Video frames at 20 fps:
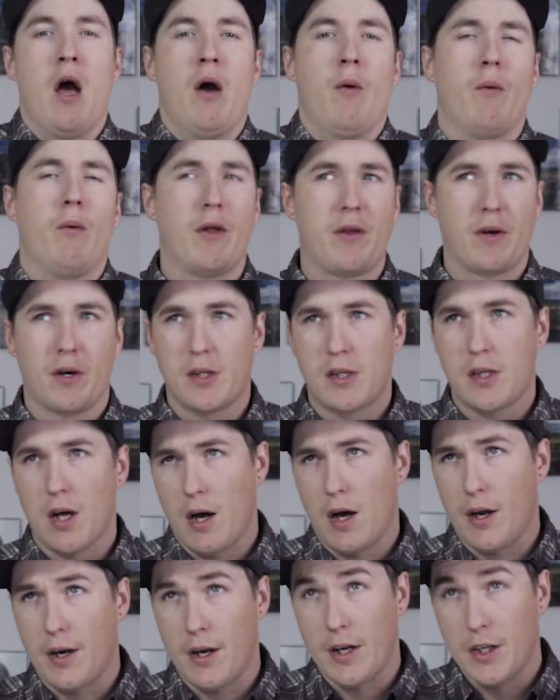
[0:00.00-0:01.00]
whether it's
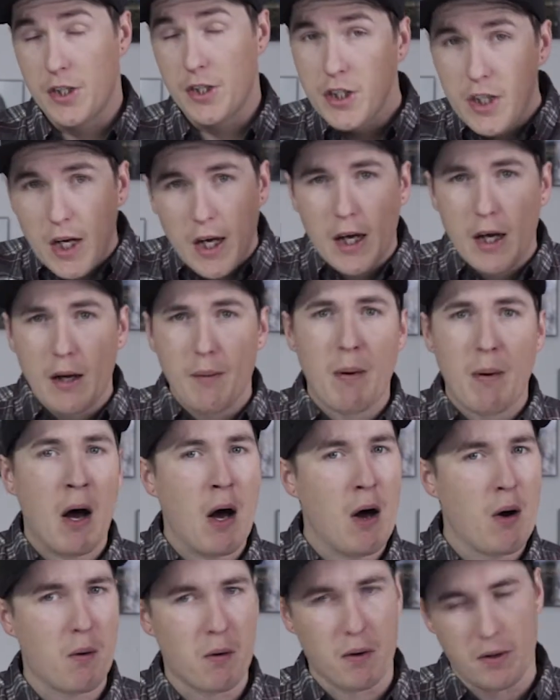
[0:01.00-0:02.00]
on a jib
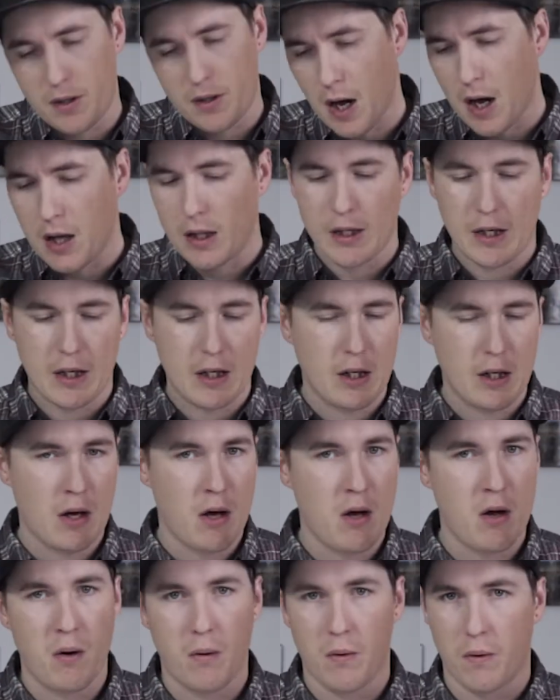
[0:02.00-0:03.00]
or dolly
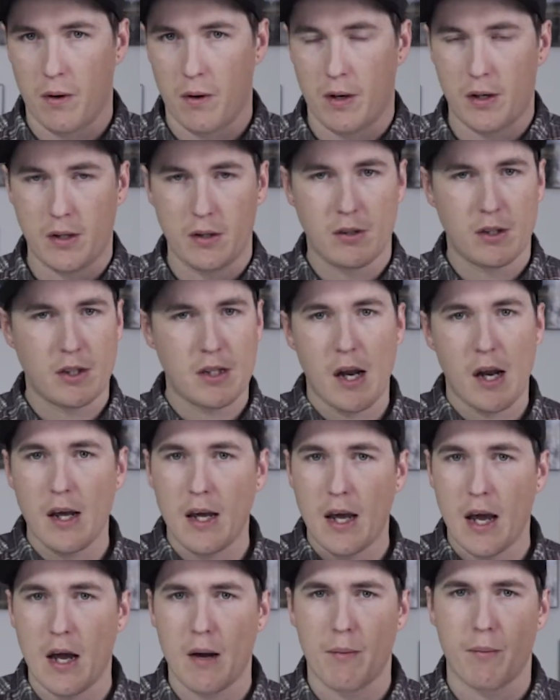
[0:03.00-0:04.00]
or
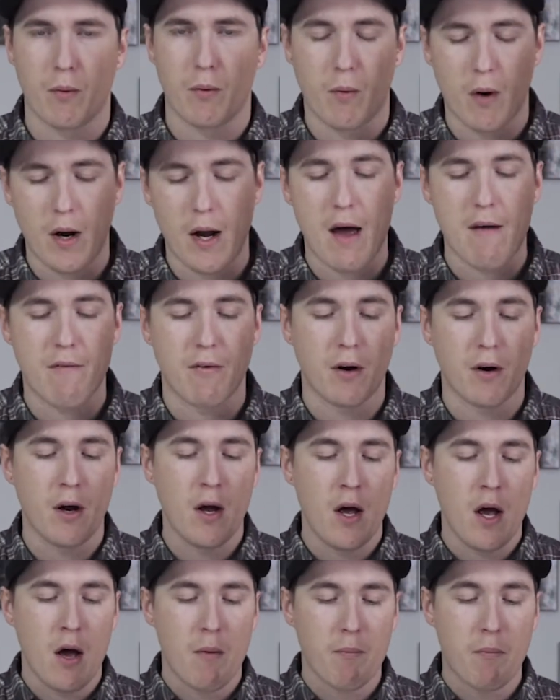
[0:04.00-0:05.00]
Steadicam or whatever.
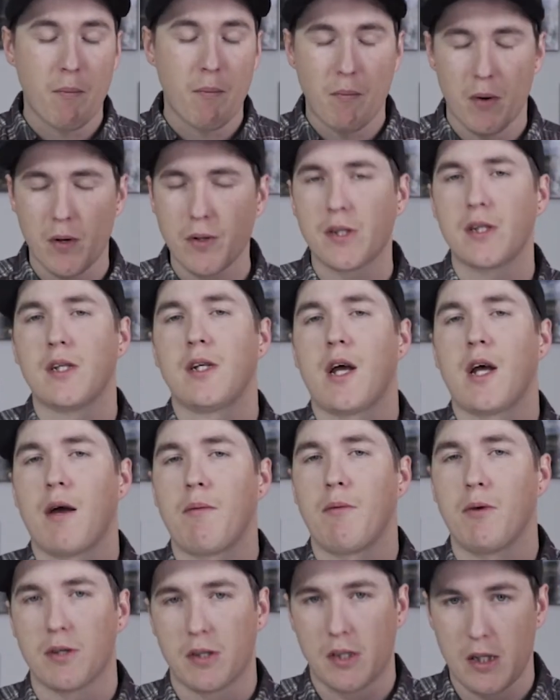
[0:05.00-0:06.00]
But most of the time
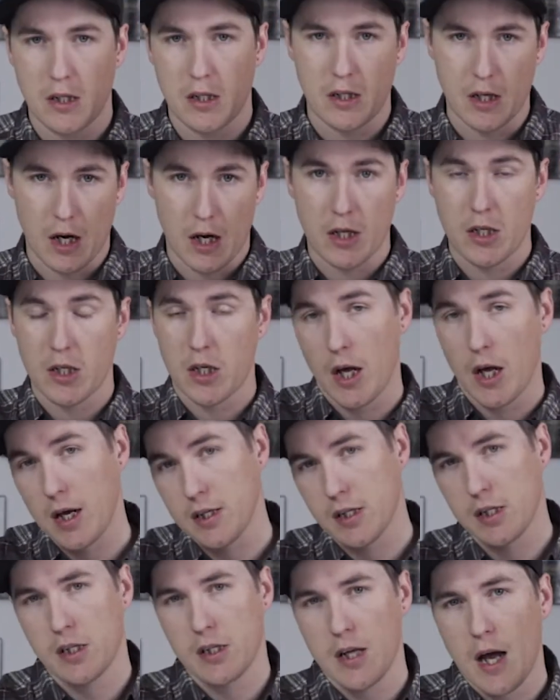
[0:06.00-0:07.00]
you'll see a Dutch
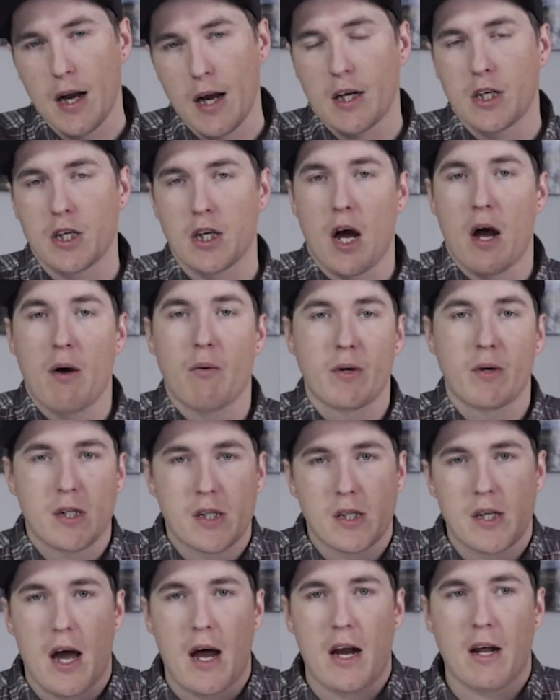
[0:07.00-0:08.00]
as a static shot, which
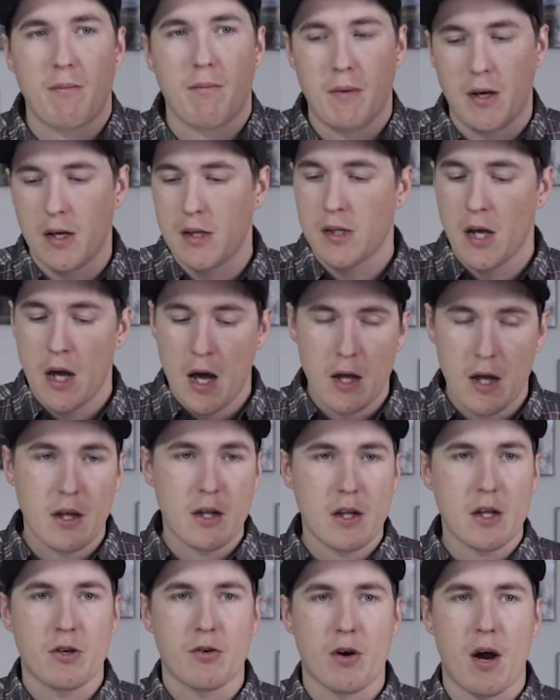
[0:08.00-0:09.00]
static means
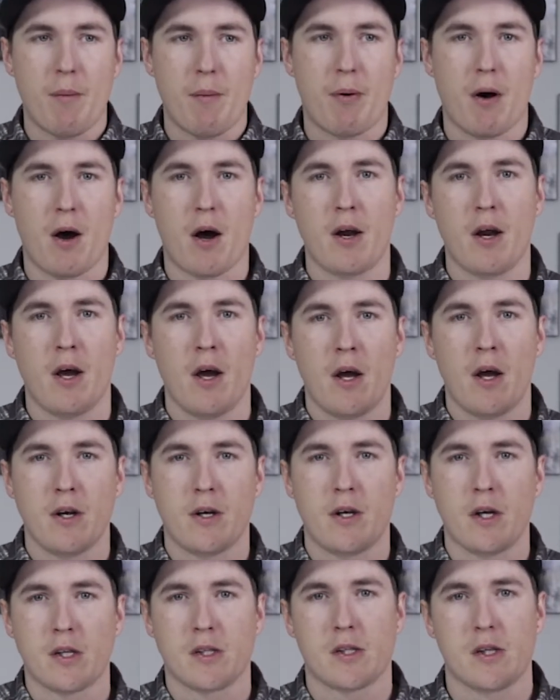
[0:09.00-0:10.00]
that the tripod
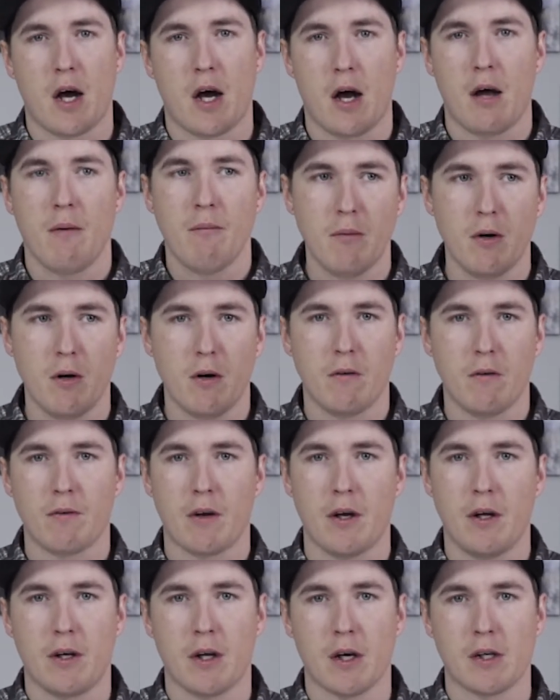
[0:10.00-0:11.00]
does not move.
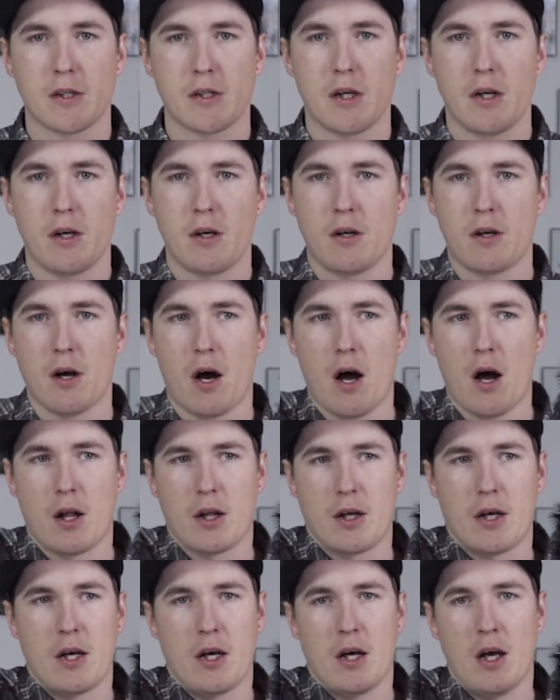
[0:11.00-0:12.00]
It doesn't
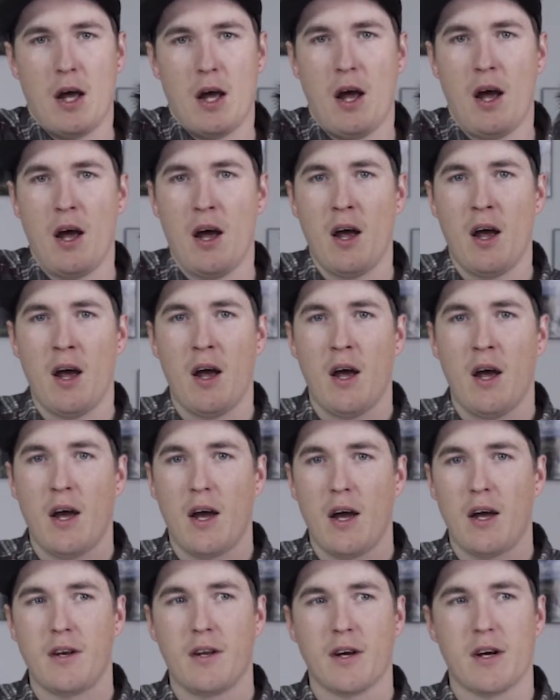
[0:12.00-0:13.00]
dolly,
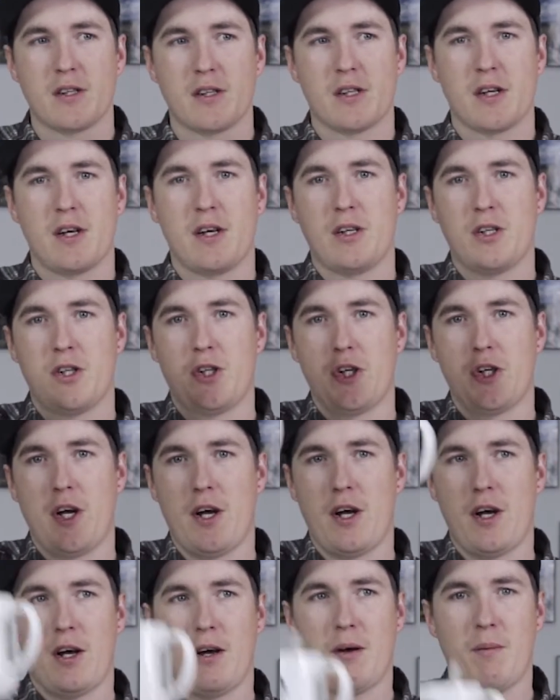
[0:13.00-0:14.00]
it doesn't
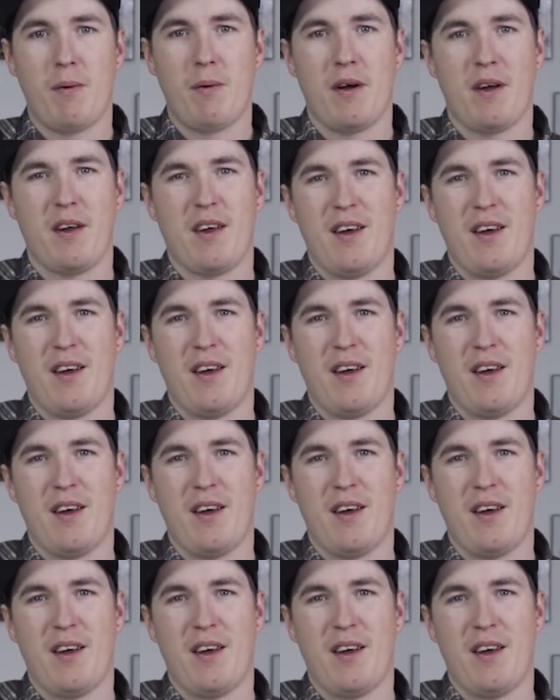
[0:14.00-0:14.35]
jib